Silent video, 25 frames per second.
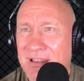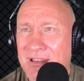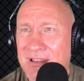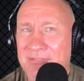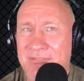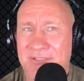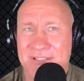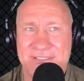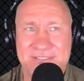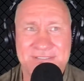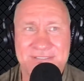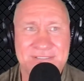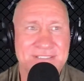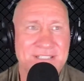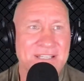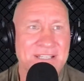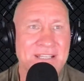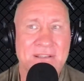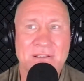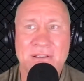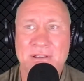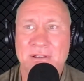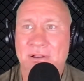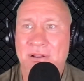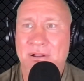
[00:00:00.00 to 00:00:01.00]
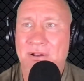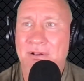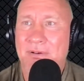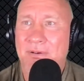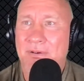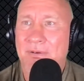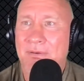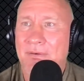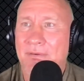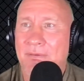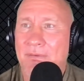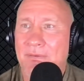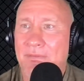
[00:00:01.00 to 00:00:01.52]
me see.
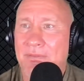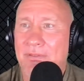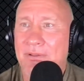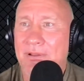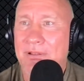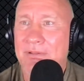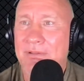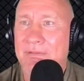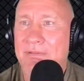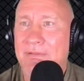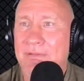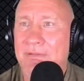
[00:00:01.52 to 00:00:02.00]
Hold on.